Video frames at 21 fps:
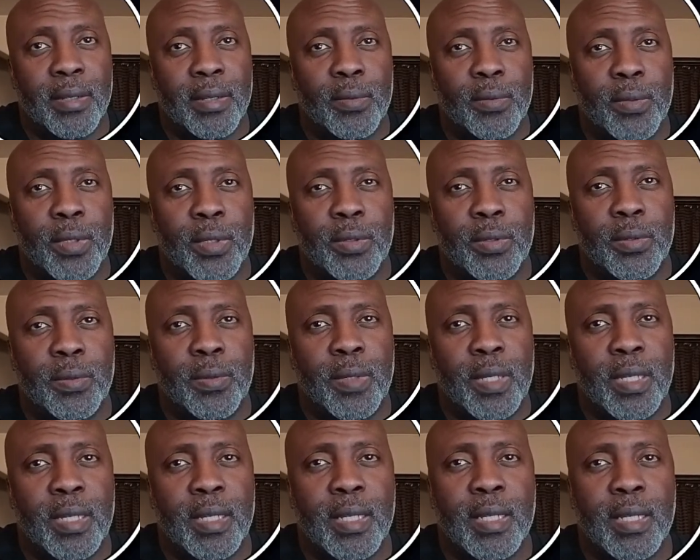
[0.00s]
We're
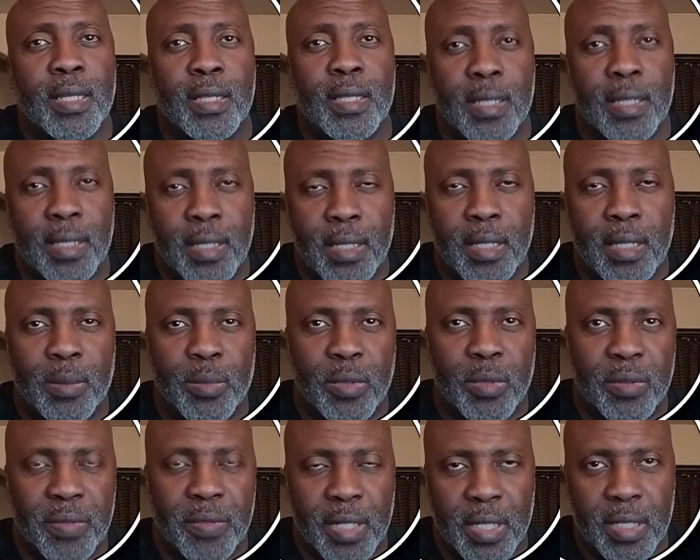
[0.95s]
doing the game
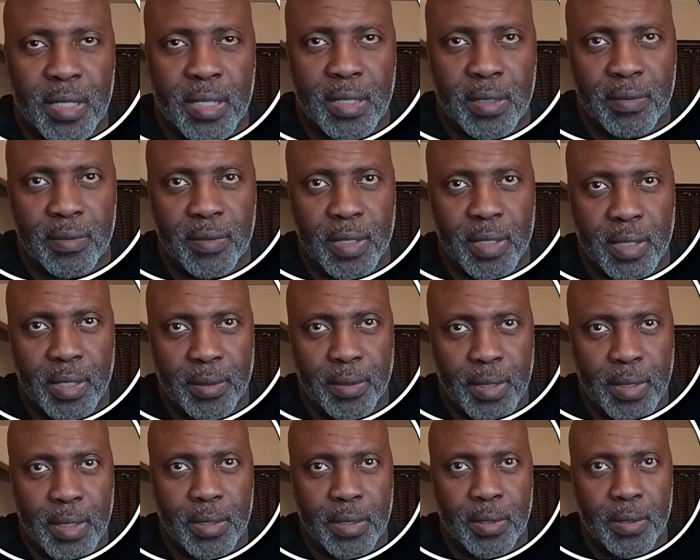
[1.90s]
of Active
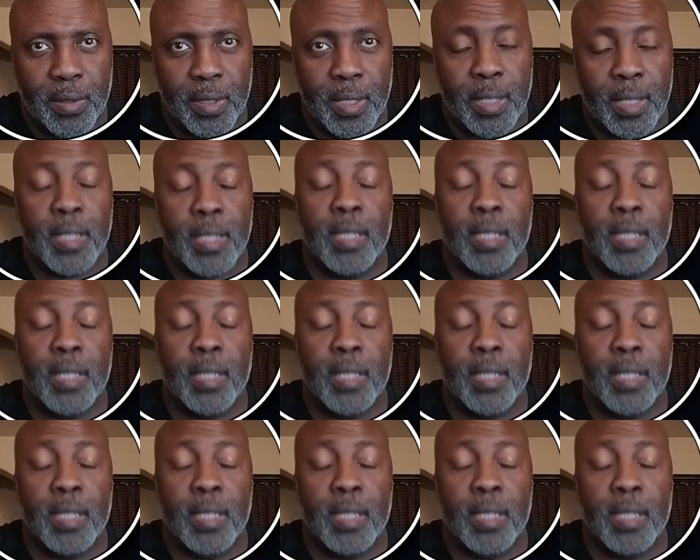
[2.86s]
Directory,